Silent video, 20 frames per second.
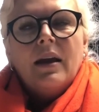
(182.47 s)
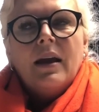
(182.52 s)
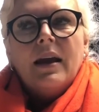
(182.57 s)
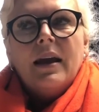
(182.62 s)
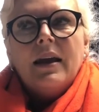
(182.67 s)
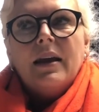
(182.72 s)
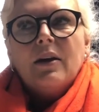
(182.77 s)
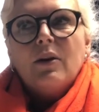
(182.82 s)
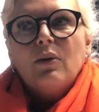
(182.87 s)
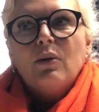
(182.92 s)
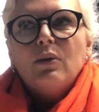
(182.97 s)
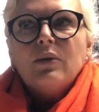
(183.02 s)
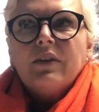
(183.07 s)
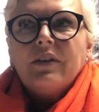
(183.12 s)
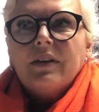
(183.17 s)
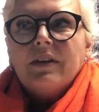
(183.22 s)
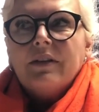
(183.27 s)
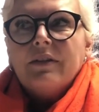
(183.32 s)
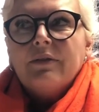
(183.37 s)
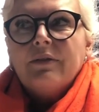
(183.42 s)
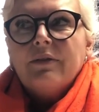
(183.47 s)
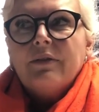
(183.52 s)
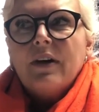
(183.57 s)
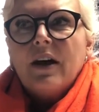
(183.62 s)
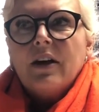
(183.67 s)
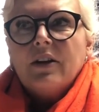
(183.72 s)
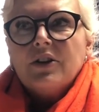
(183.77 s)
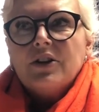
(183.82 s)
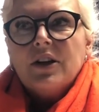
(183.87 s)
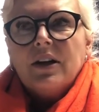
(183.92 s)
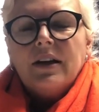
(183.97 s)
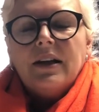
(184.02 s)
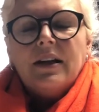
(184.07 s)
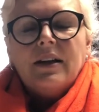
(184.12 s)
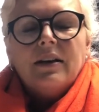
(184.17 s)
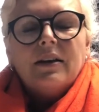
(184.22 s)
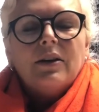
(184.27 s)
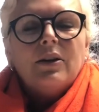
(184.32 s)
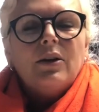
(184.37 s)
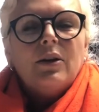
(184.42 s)
It causes
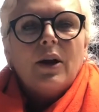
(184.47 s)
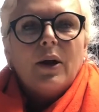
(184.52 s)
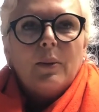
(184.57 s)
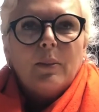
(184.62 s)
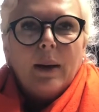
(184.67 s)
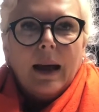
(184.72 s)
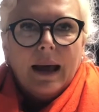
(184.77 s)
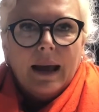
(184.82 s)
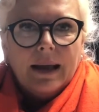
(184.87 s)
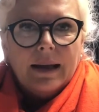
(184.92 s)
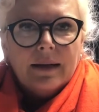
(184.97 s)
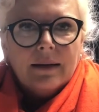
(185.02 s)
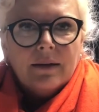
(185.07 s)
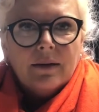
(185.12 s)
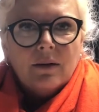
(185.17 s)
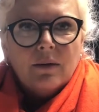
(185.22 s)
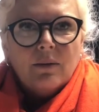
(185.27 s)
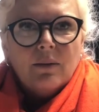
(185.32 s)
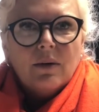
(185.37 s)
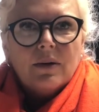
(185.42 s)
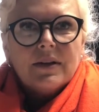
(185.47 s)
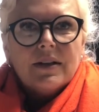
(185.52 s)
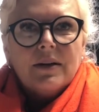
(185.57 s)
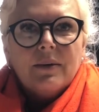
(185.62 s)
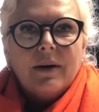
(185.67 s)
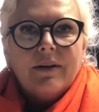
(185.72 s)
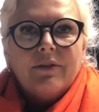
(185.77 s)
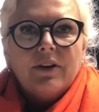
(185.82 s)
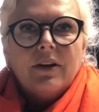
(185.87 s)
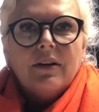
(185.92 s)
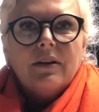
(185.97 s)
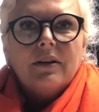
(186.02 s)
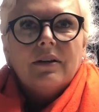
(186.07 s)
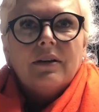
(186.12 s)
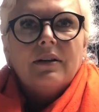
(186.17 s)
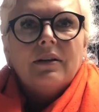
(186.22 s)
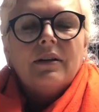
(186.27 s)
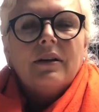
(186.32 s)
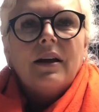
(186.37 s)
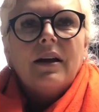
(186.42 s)
virtually no pain whatsoever,
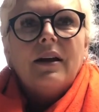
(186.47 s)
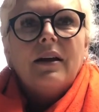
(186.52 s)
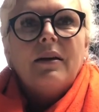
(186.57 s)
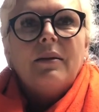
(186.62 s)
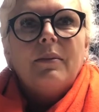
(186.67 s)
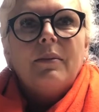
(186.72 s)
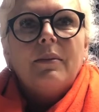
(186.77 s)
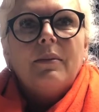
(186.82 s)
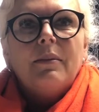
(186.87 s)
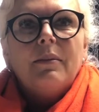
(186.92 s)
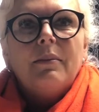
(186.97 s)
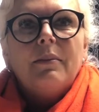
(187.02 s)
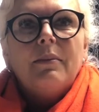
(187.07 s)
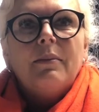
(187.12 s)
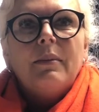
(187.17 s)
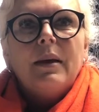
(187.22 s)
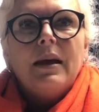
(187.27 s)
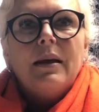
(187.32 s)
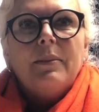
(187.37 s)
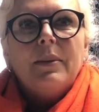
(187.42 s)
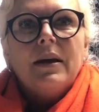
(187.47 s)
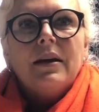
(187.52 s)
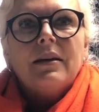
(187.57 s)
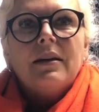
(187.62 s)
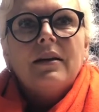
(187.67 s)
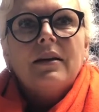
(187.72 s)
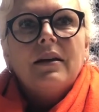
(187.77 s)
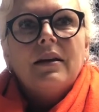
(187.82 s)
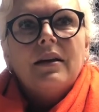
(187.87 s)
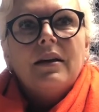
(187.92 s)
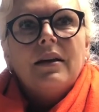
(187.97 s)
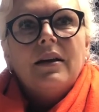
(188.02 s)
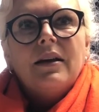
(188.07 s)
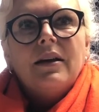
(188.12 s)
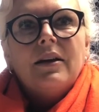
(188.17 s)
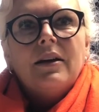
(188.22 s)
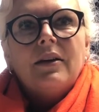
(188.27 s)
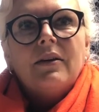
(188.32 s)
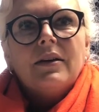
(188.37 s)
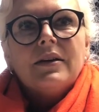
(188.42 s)
maybe a
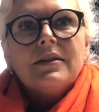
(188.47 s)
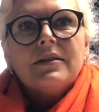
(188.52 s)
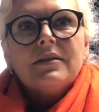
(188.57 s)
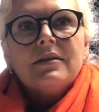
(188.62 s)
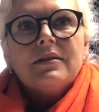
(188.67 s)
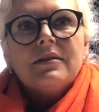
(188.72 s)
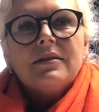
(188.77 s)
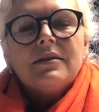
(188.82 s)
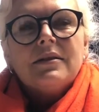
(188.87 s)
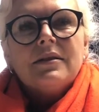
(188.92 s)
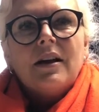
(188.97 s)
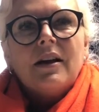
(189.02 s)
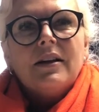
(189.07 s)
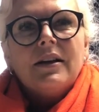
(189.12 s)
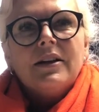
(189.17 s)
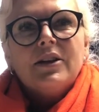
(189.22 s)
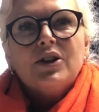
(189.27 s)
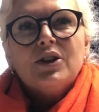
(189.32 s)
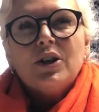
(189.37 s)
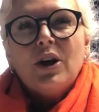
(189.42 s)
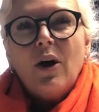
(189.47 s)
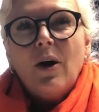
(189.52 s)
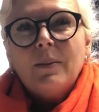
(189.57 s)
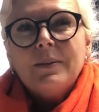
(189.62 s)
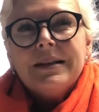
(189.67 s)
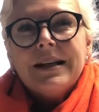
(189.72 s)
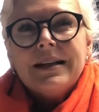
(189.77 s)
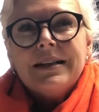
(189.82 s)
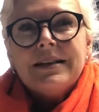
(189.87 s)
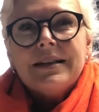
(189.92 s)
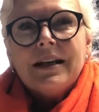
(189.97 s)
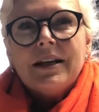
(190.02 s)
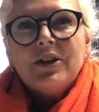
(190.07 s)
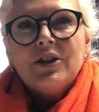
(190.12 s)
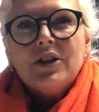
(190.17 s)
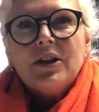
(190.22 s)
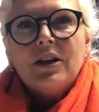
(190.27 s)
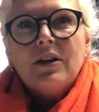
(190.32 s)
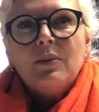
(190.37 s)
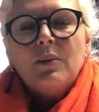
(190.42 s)
slightly sharp
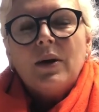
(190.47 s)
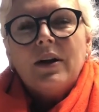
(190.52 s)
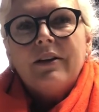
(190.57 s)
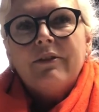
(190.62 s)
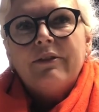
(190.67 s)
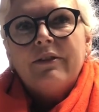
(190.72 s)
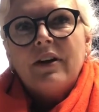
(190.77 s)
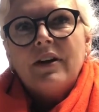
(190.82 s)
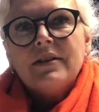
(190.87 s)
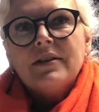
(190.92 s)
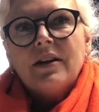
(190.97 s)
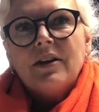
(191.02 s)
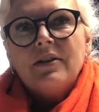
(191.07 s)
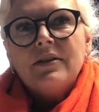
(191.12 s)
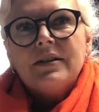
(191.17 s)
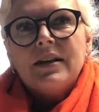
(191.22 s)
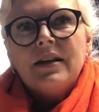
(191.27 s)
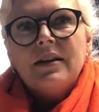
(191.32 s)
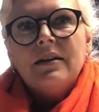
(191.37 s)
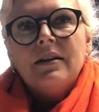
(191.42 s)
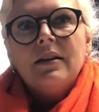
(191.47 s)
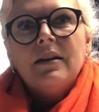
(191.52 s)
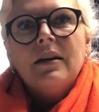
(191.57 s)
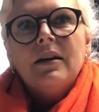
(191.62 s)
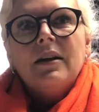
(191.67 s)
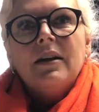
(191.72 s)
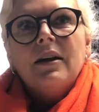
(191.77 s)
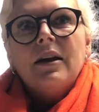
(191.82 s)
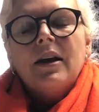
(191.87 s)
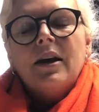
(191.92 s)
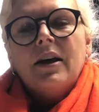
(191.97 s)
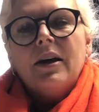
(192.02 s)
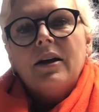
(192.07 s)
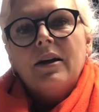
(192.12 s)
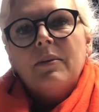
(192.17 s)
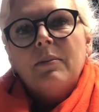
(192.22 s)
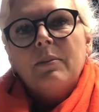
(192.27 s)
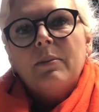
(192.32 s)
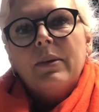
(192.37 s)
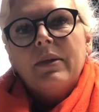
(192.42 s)
sensation when it first goes in,
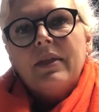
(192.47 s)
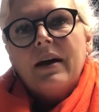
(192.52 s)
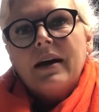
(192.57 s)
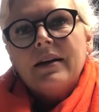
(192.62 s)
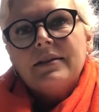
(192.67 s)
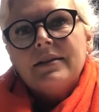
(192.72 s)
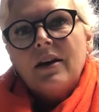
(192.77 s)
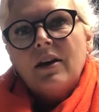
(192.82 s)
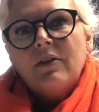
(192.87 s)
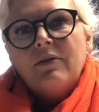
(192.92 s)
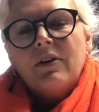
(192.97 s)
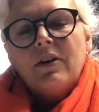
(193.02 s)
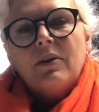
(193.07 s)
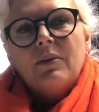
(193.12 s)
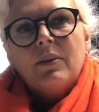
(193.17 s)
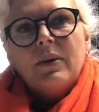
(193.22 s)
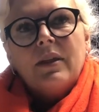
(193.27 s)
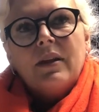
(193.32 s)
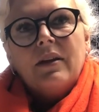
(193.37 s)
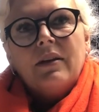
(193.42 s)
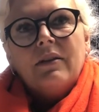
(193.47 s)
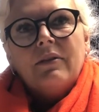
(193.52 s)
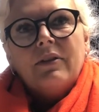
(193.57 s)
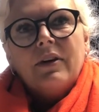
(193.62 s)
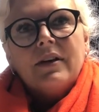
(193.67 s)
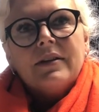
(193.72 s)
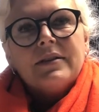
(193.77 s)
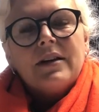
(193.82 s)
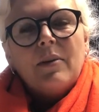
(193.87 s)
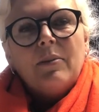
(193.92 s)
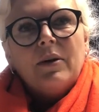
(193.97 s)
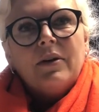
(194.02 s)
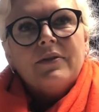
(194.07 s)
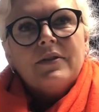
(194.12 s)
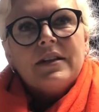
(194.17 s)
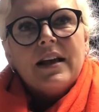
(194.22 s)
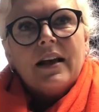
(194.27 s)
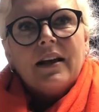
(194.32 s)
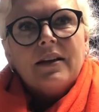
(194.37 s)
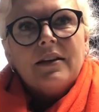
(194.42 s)
but that is over within the first couple of
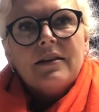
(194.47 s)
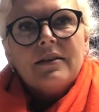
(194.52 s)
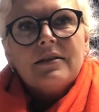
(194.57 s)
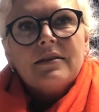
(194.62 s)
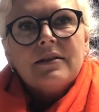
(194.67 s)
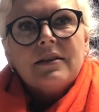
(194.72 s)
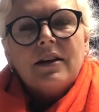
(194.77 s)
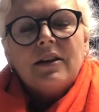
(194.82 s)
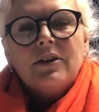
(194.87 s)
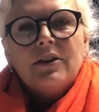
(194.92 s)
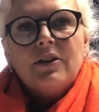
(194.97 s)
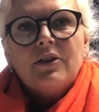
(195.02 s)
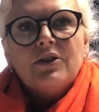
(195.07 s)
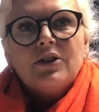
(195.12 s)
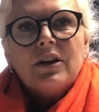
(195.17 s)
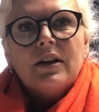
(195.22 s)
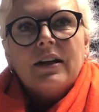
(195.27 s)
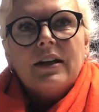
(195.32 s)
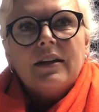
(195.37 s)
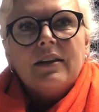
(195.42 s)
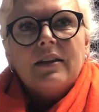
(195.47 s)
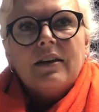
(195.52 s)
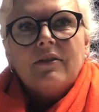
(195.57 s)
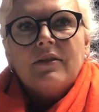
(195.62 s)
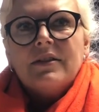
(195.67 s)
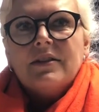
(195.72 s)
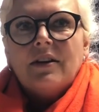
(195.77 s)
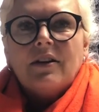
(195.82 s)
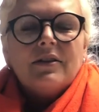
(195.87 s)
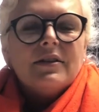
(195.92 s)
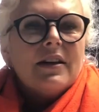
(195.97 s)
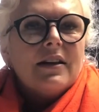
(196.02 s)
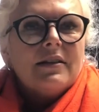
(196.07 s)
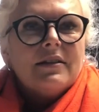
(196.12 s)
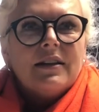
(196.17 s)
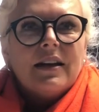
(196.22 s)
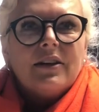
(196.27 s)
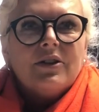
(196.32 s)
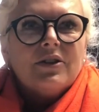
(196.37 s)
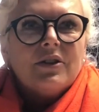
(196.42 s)
seconds, and usually there is no
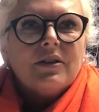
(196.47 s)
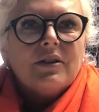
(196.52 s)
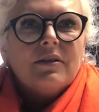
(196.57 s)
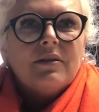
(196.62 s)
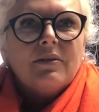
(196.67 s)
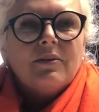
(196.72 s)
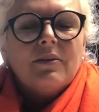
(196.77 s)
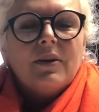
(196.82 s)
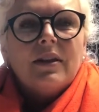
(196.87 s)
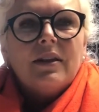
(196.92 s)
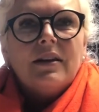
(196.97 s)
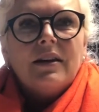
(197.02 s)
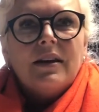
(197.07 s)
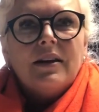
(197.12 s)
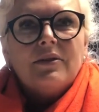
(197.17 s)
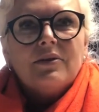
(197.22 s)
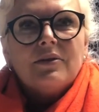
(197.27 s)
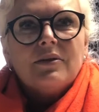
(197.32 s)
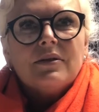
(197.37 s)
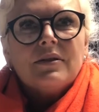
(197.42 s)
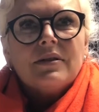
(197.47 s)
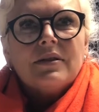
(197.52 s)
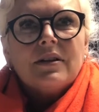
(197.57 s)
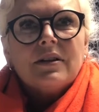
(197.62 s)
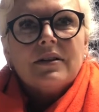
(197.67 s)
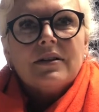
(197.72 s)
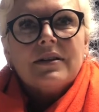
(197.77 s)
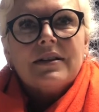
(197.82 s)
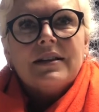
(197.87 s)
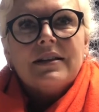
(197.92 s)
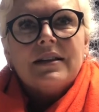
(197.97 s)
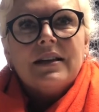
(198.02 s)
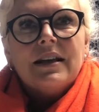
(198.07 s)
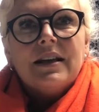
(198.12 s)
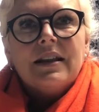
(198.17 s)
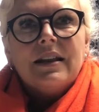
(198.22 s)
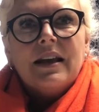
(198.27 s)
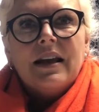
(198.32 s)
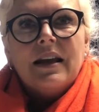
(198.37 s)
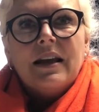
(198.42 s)
sensation when the needles are sitting
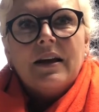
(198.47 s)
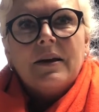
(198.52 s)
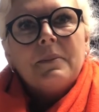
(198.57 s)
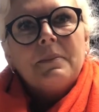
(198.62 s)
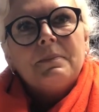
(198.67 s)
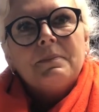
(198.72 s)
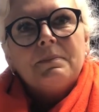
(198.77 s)
in the ear.